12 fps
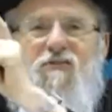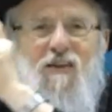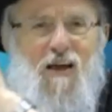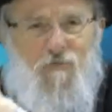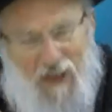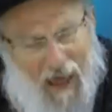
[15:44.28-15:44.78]

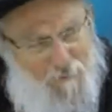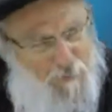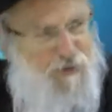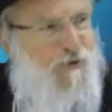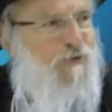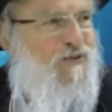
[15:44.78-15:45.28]
see a flap,
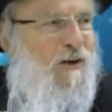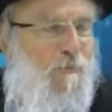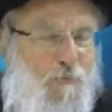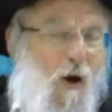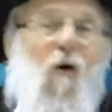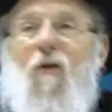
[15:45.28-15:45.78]
and you see a
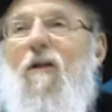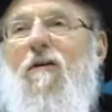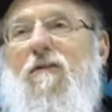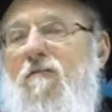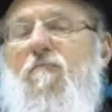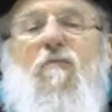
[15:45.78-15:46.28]
pole,
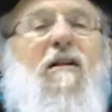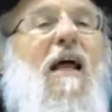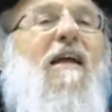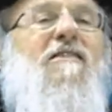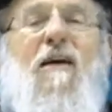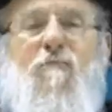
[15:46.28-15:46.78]
and
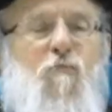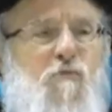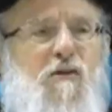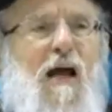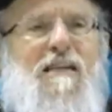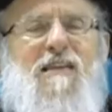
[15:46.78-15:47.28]
that's it.
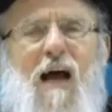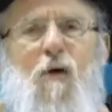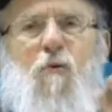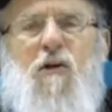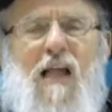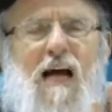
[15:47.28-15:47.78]
That's how
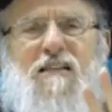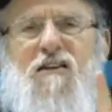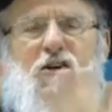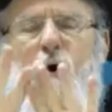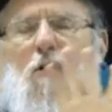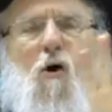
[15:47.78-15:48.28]
we're locked
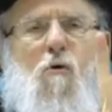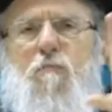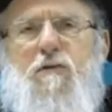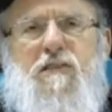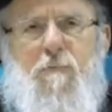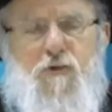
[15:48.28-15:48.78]
into our own
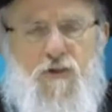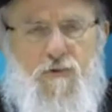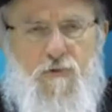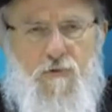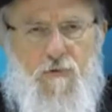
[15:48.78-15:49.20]
perceptions.